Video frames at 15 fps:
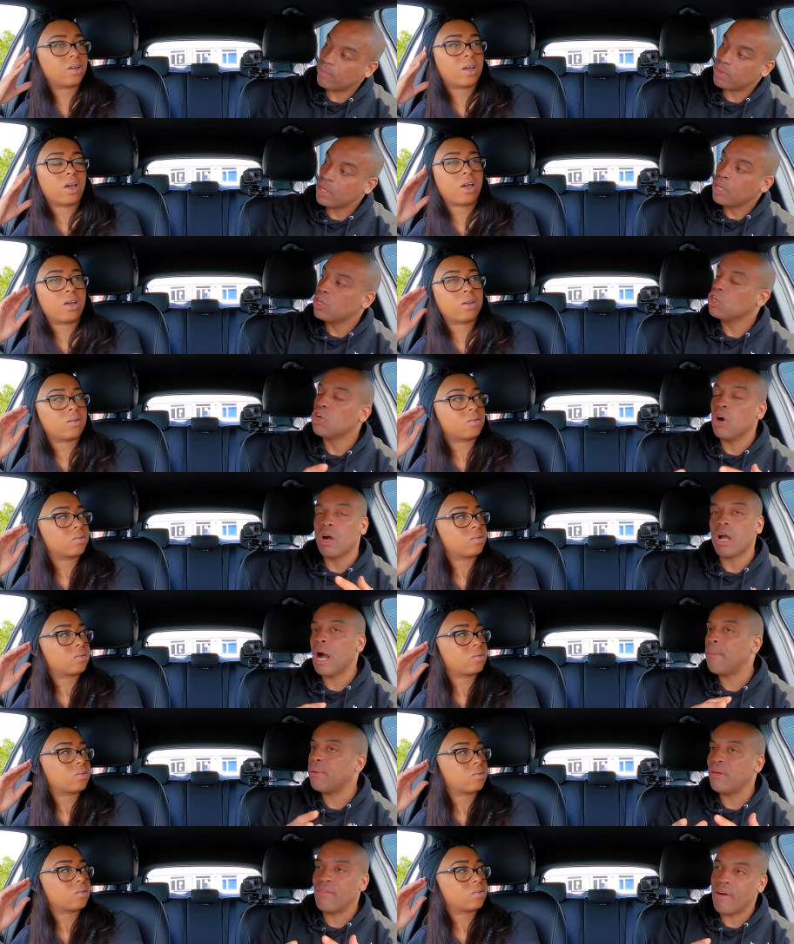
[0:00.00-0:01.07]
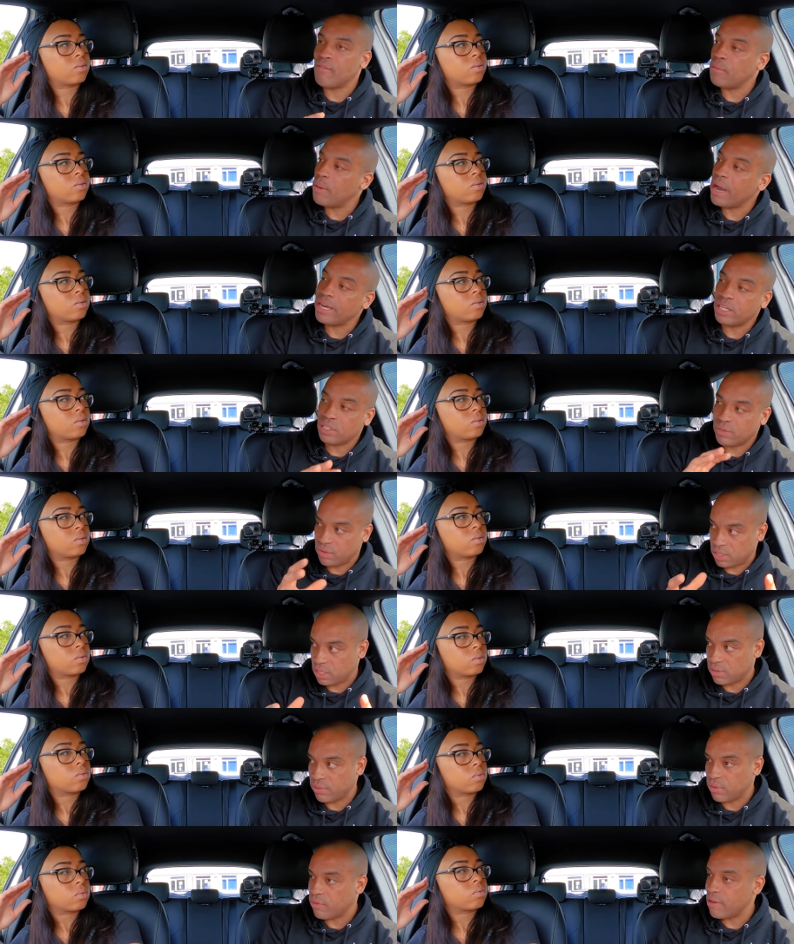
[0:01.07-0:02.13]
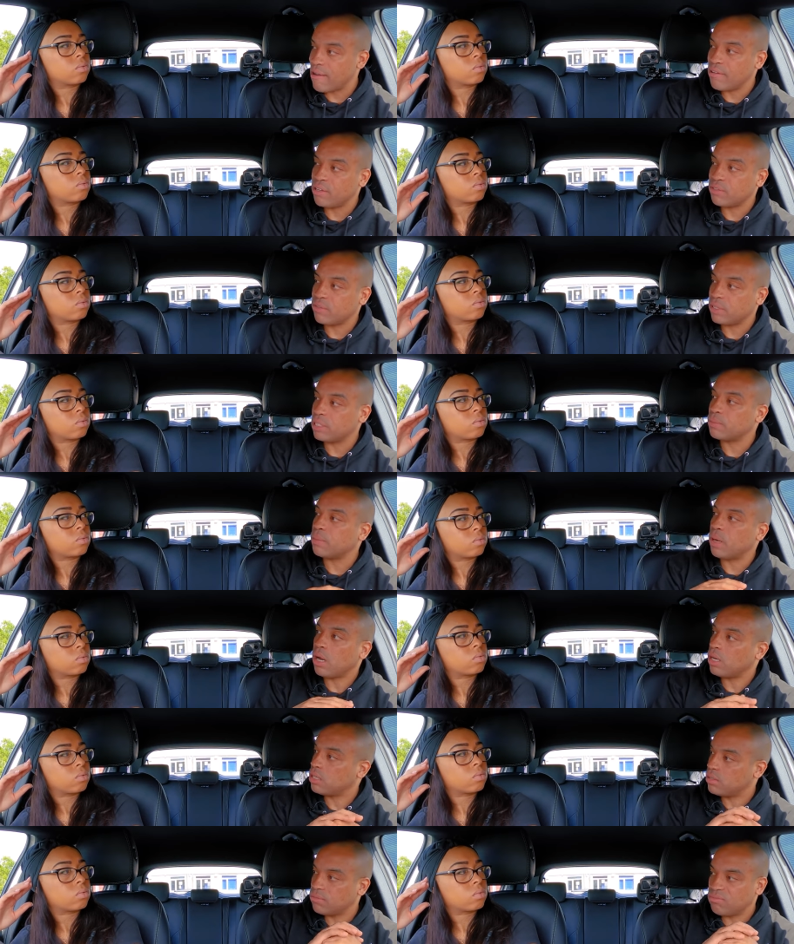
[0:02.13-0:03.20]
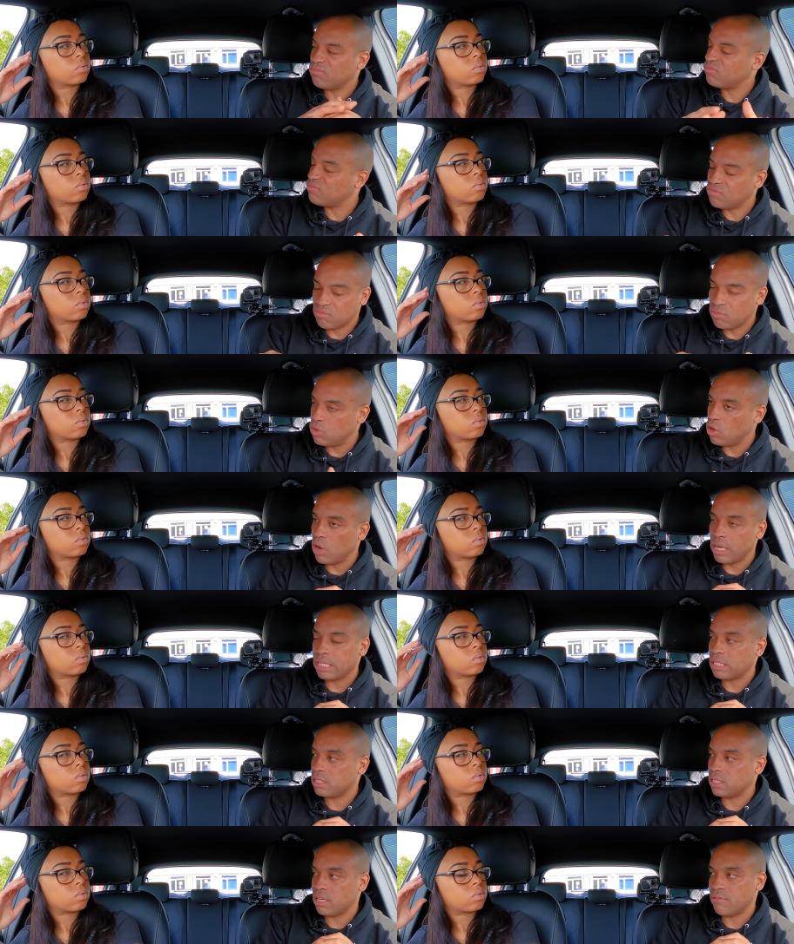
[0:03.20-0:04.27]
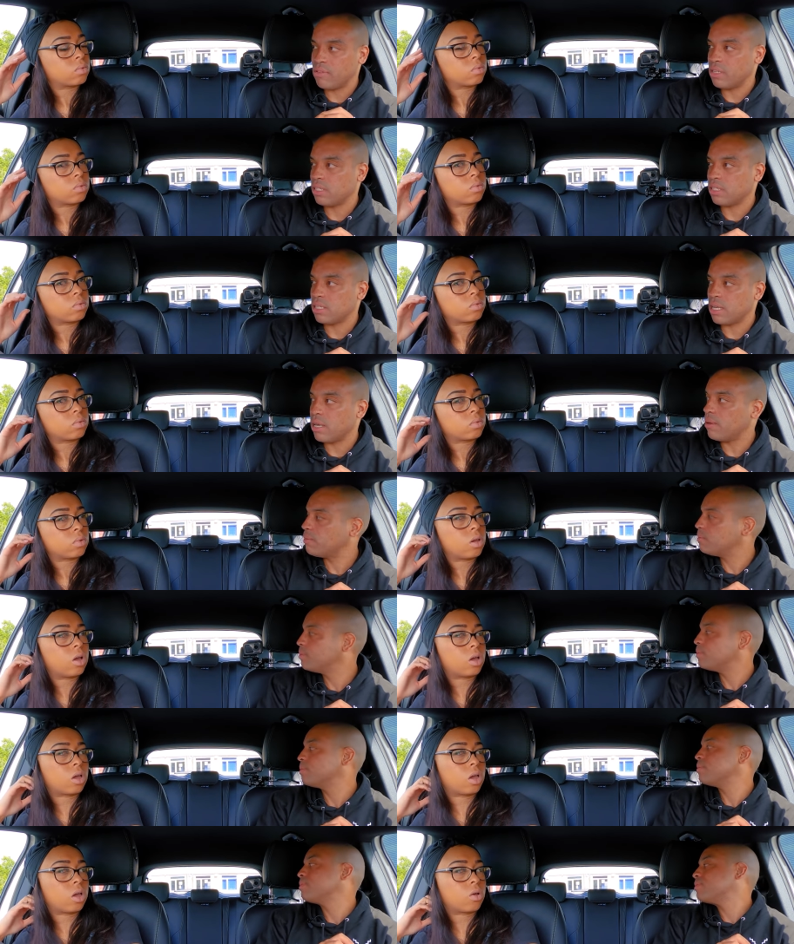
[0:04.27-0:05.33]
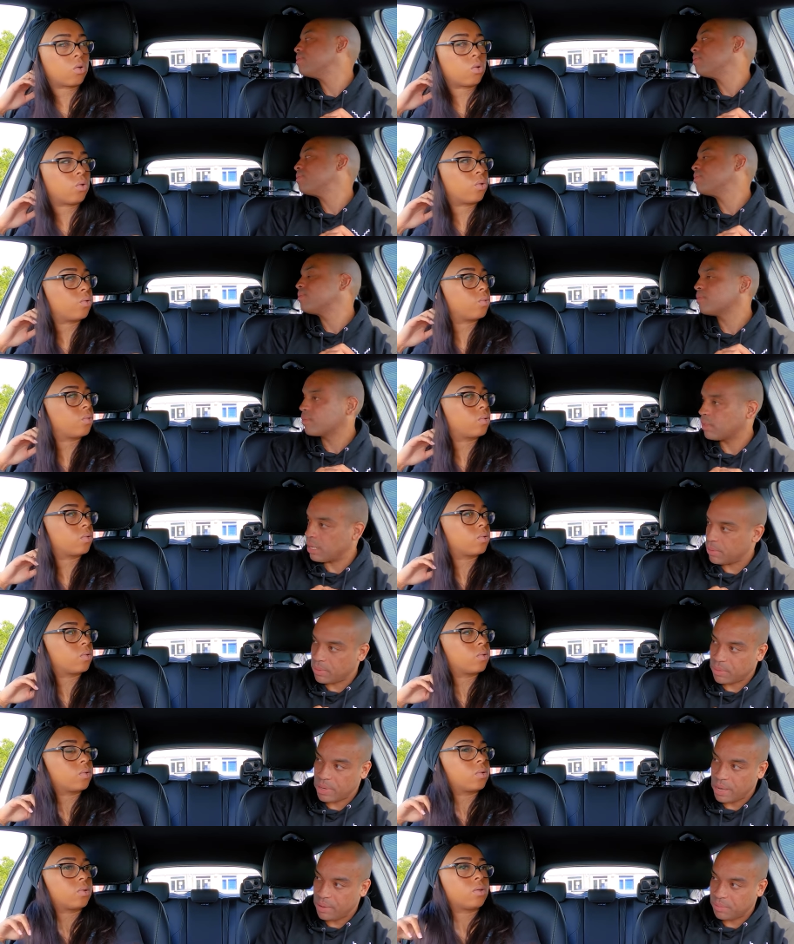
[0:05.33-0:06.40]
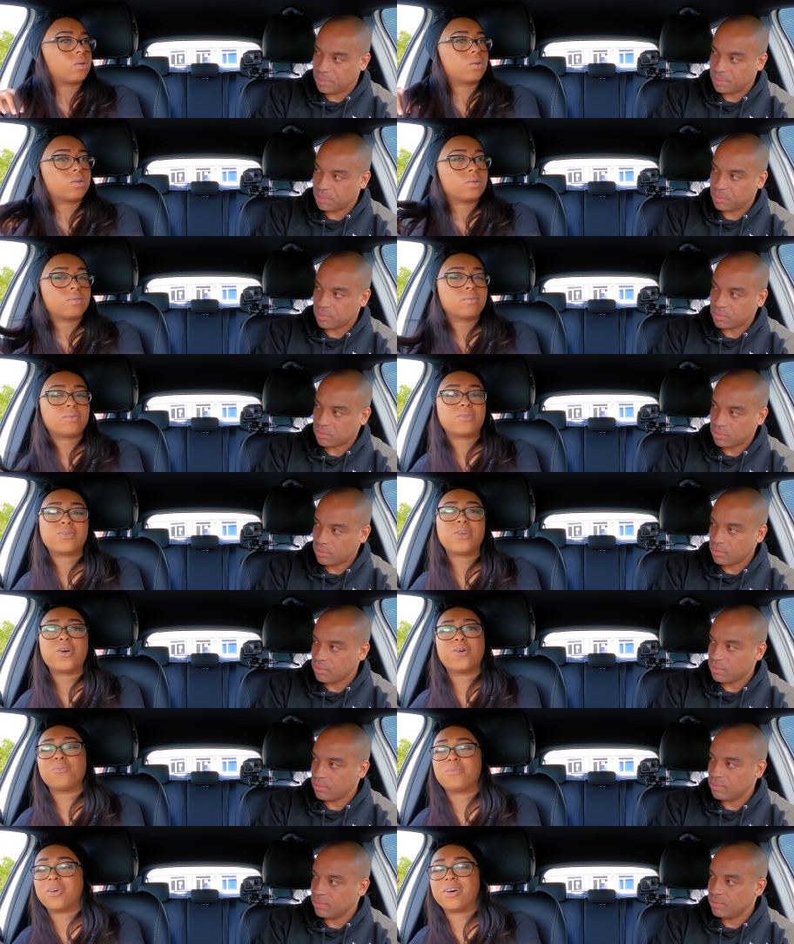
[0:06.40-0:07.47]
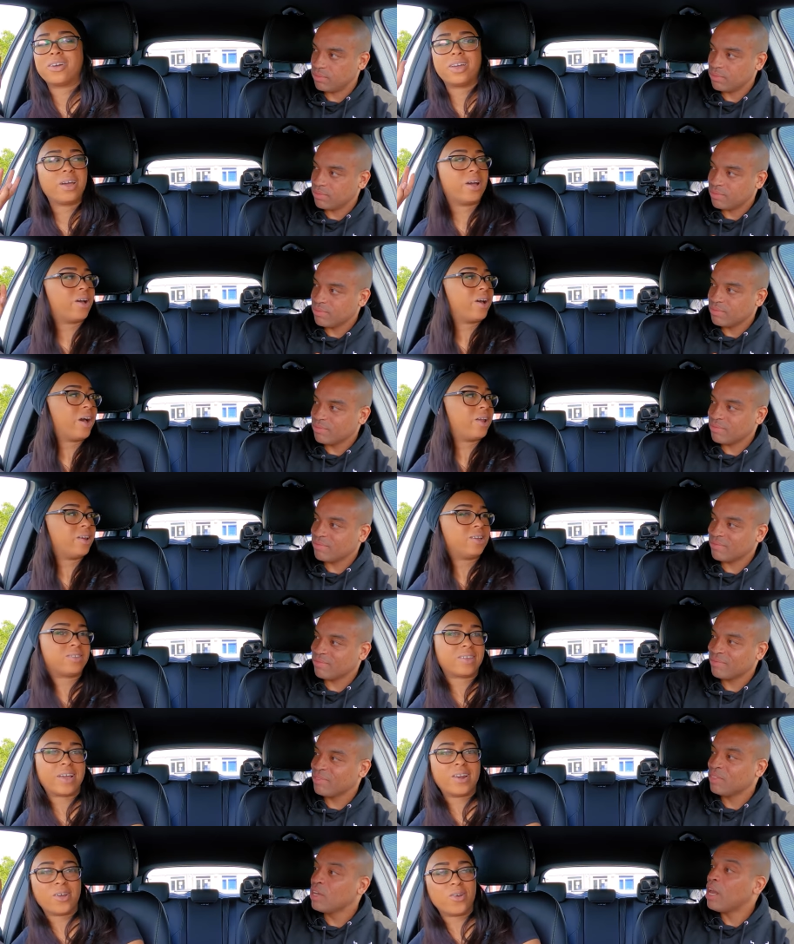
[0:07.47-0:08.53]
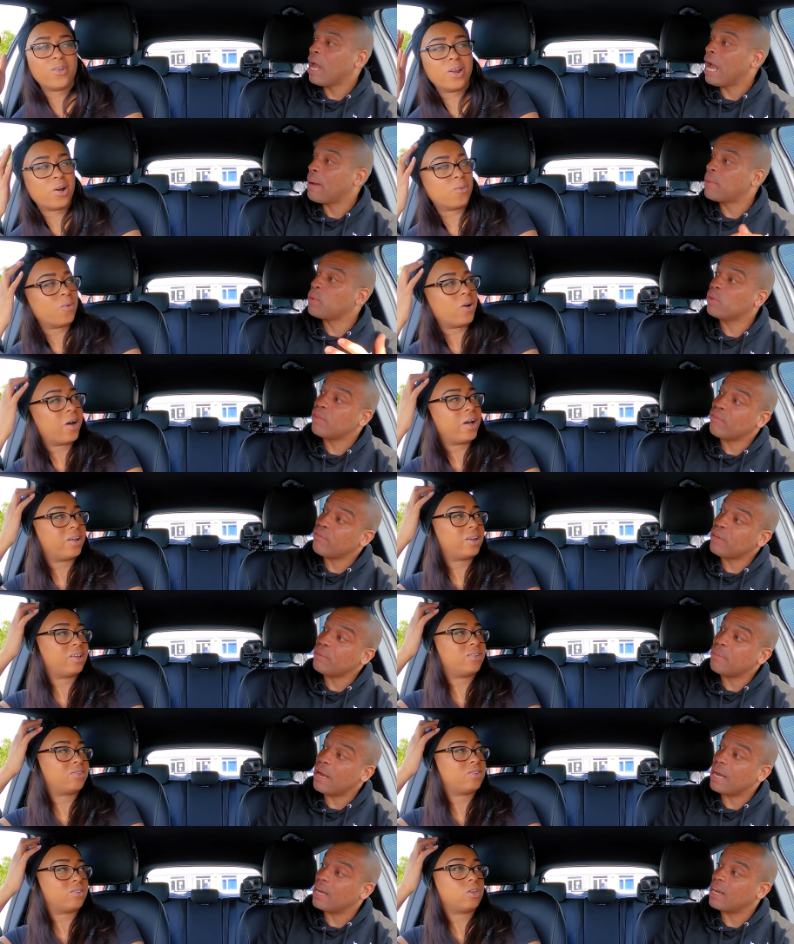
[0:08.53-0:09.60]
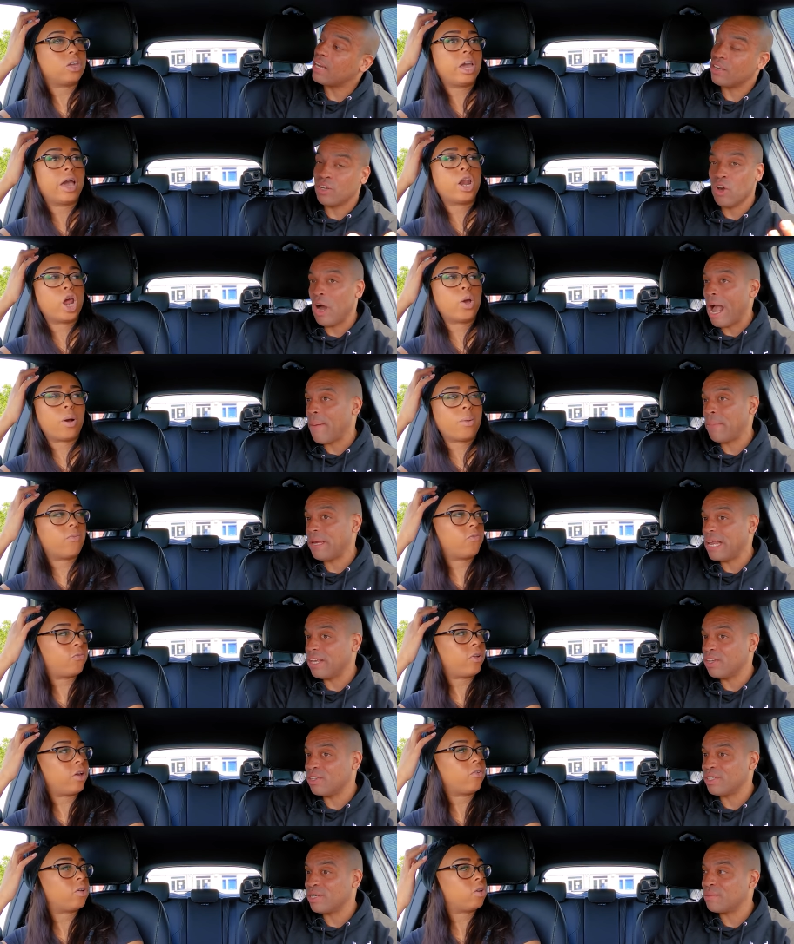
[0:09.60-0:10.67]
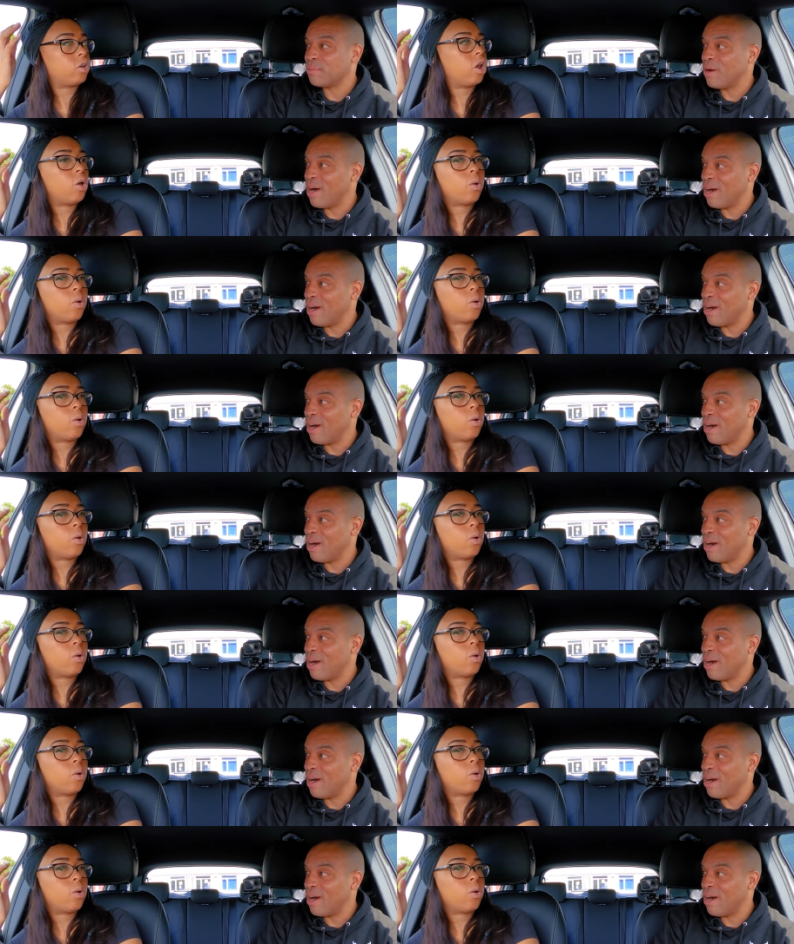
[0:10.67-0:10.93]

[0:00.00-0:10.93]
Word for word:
Speaker 1: Okay. You got a couple of other minors for, for various things, but not as serious as that.
Speaker 2: Okay, cool. Happy with that? Well, no, but yeah, at least I know now happy what I feedback. need to do. Yeah, not no, happy I'm that you didn't no,